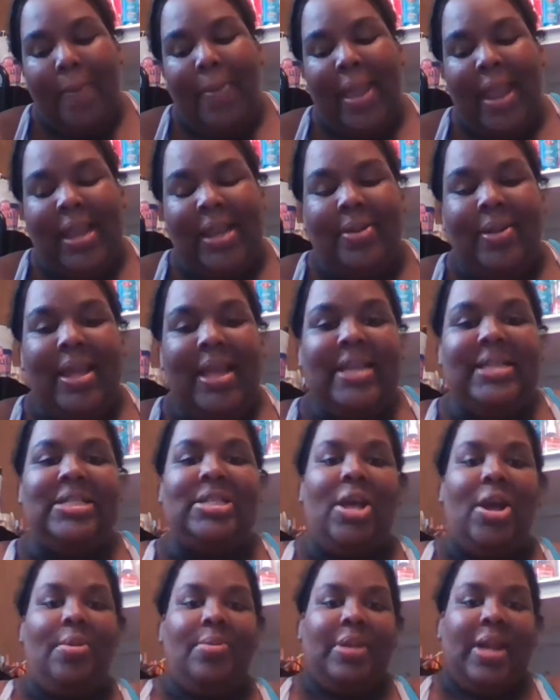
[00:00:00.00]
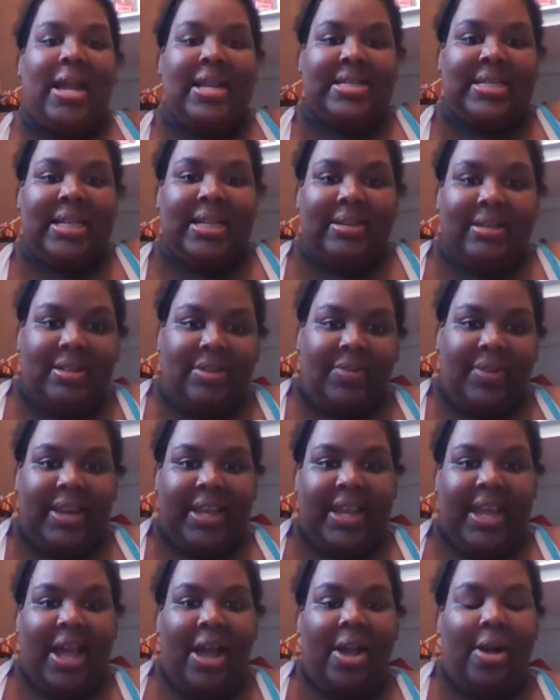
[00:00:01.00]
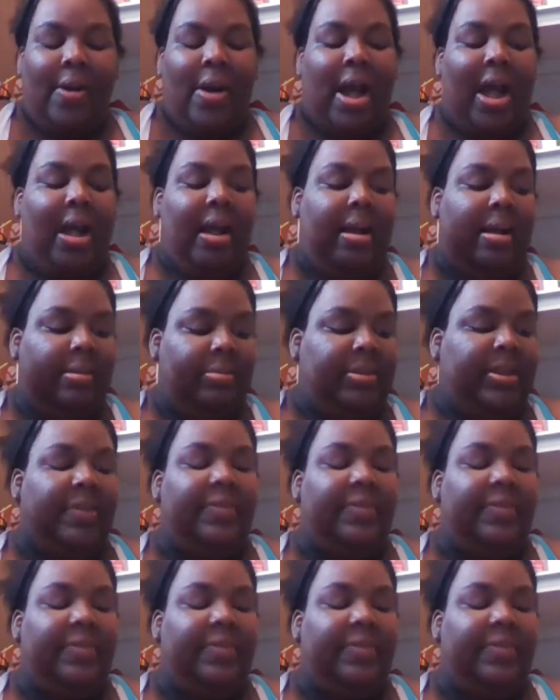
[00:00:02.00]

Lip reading: But anyways, I hope you guys like this video.